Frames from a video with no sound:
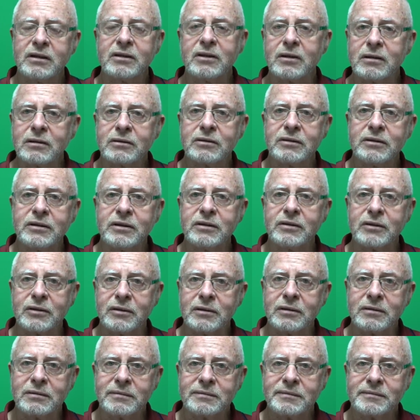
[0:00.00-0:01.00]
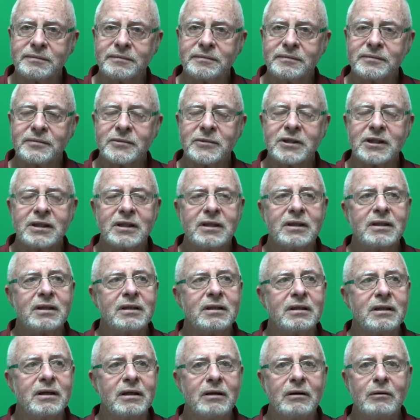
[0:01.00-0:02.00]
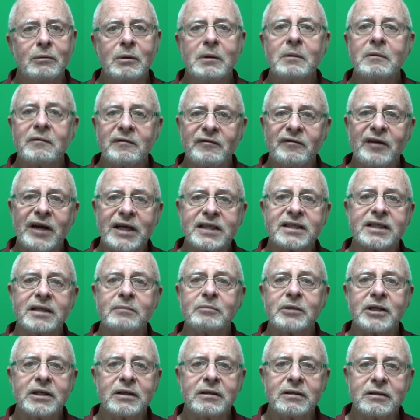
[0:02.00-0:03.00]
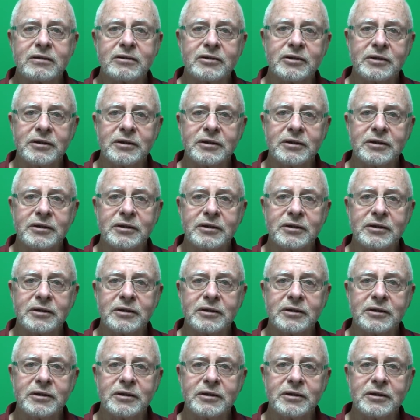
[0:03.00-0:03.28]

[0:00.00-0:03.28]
told you to do, we would have had some kills